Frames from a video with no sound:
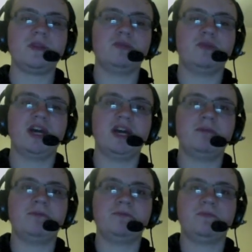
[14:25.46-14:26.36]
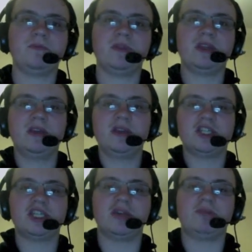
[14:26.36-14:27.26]
But
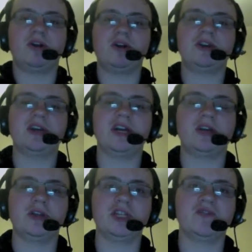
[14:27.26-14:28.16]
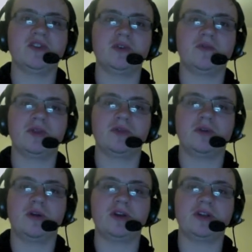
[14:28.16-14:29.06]
CM Punk got this victory over The
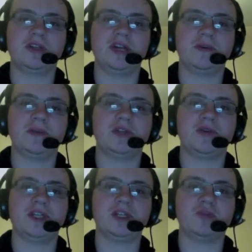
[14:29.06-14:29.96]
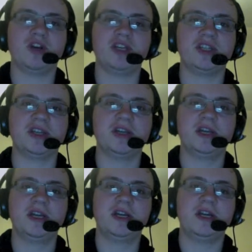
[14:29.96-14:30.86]
Rock, and I was quite surprised
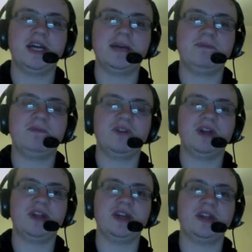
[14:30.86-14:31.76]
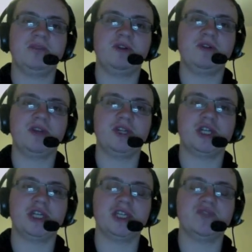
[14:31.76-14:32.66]
that Punk would actually
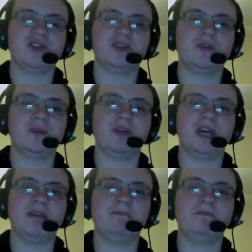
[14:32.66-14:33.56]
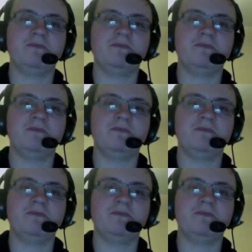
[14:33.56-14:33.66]
get this victory. But